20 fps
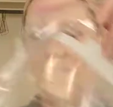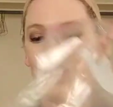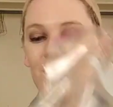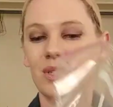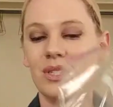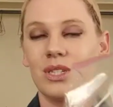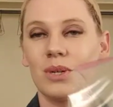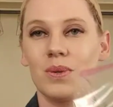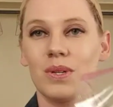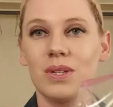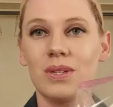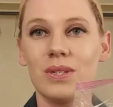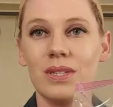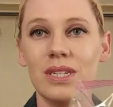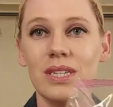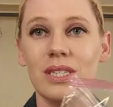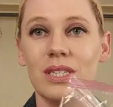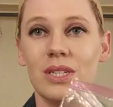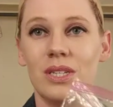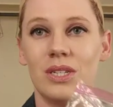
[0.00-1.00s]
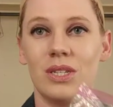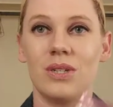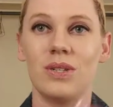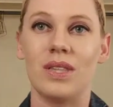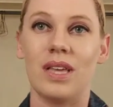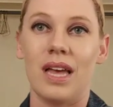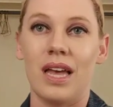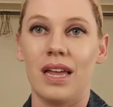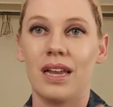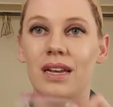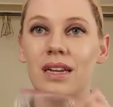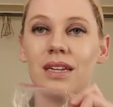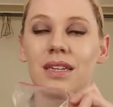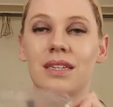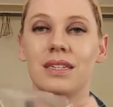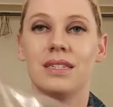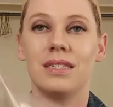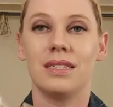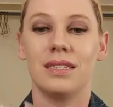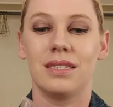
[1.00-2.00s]
So what you'll need to do then
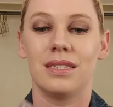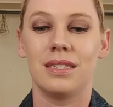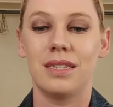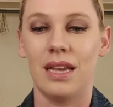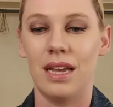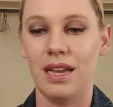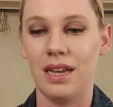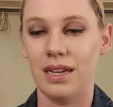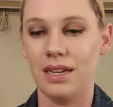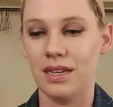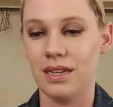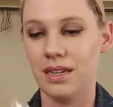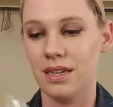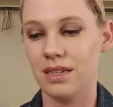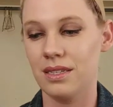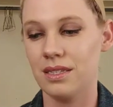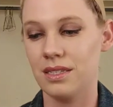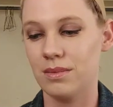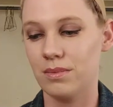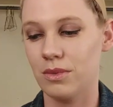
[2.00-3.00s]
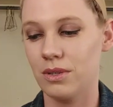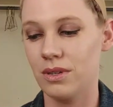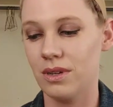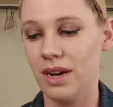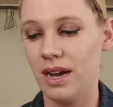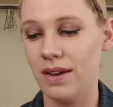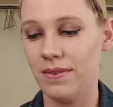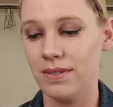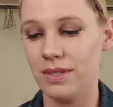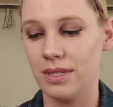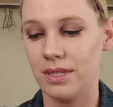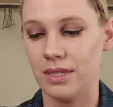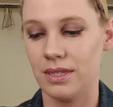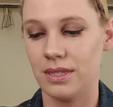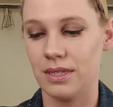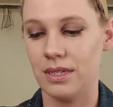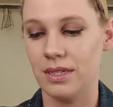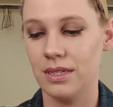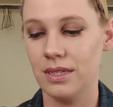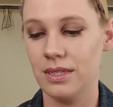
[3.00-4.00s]
is take some craft
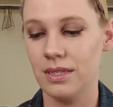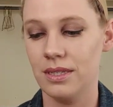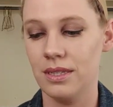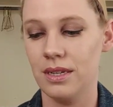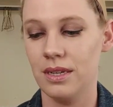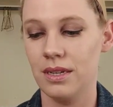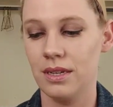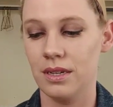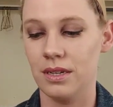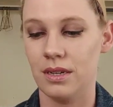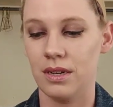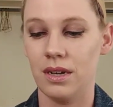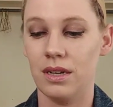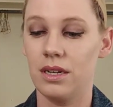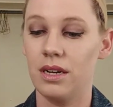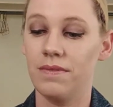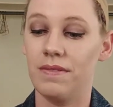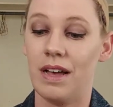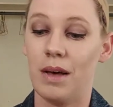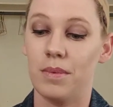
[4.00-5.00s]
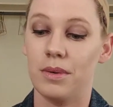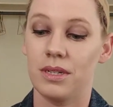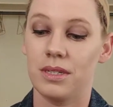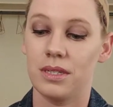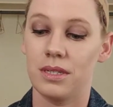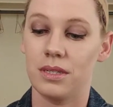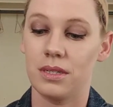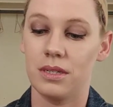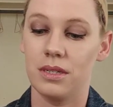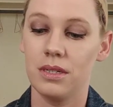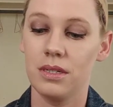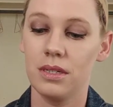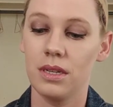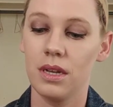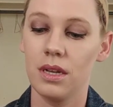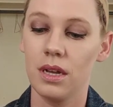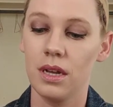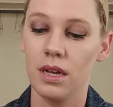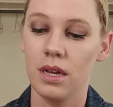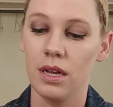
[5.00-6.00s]
scissors, not your fabric scissors,
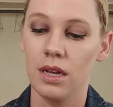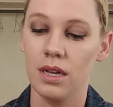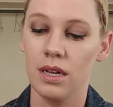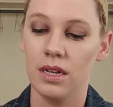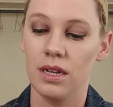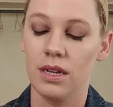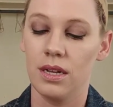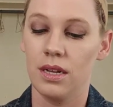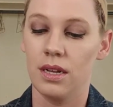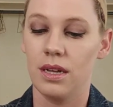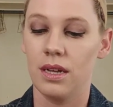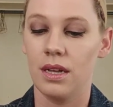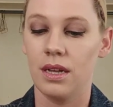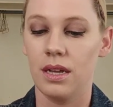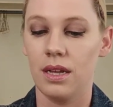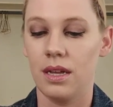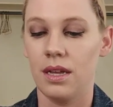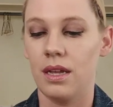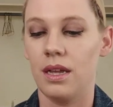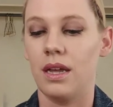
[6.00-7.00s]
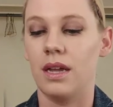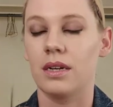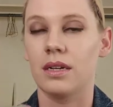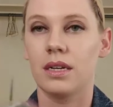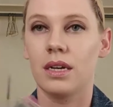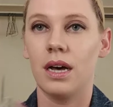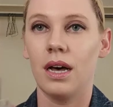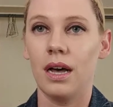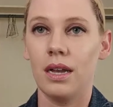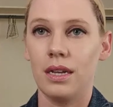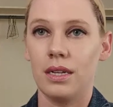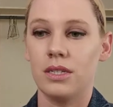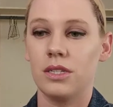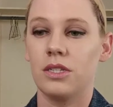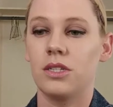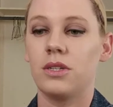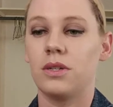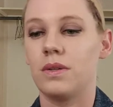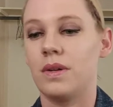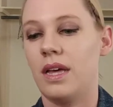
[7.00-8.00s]
and cut
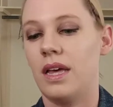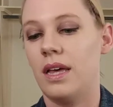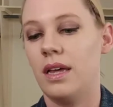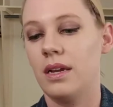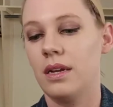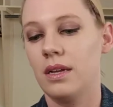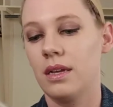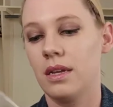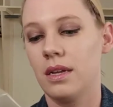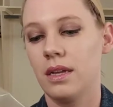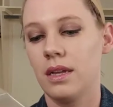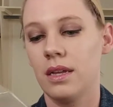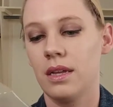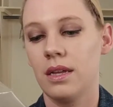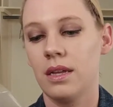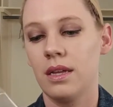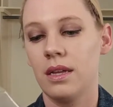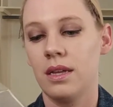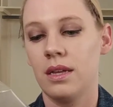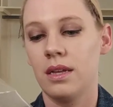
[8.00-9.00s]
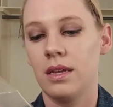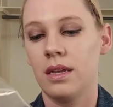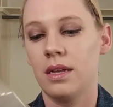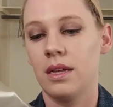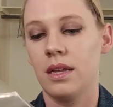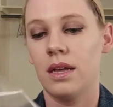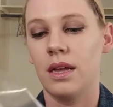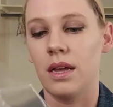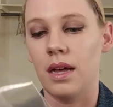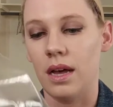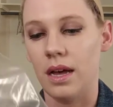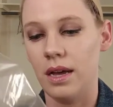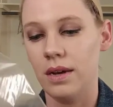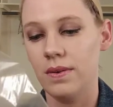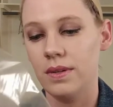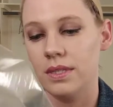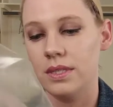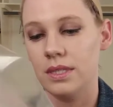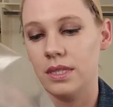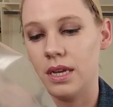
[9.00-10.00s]
into it, I
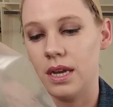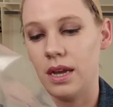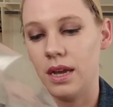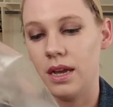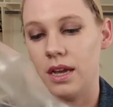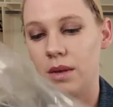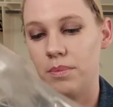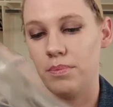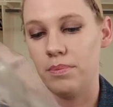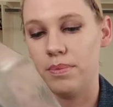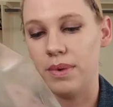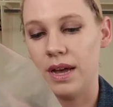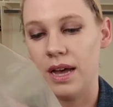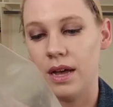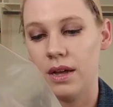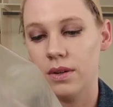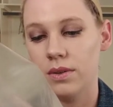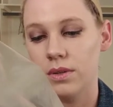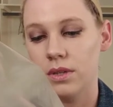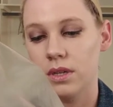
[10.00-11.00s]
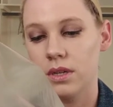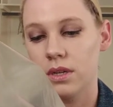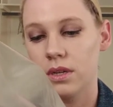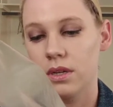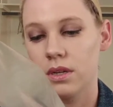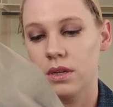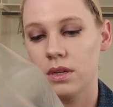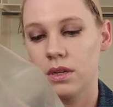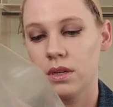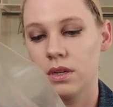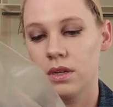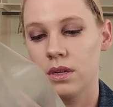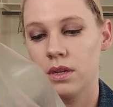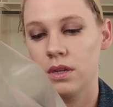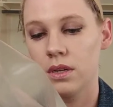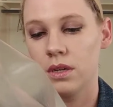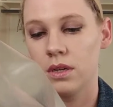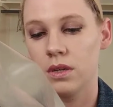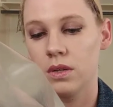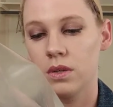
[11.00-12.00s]
would say about
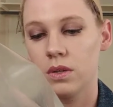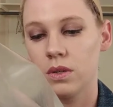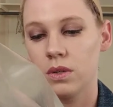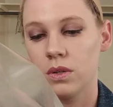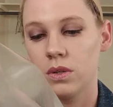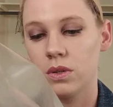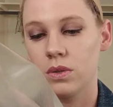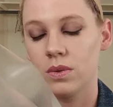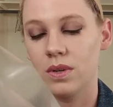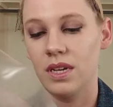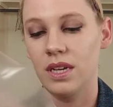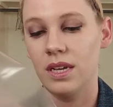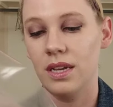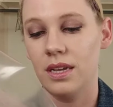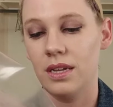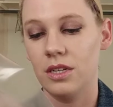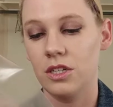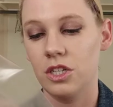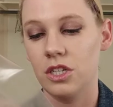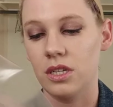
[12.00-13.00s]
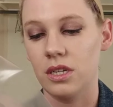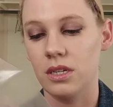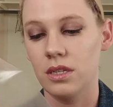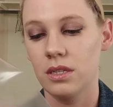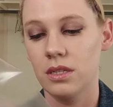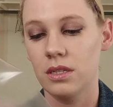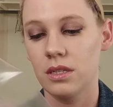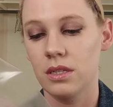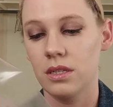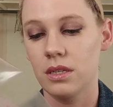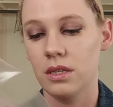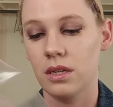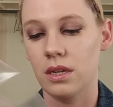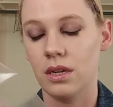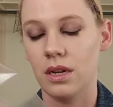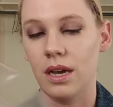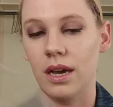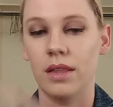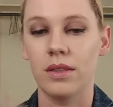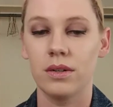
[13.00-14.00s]
3 inches on
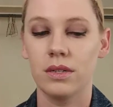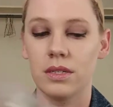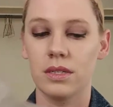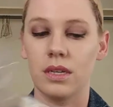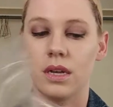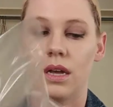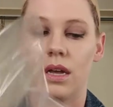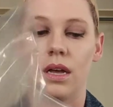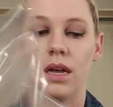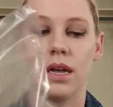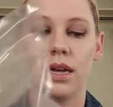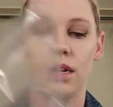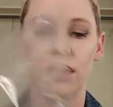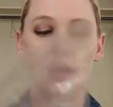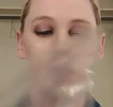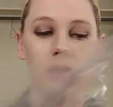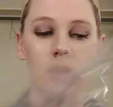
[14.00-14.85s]
either side.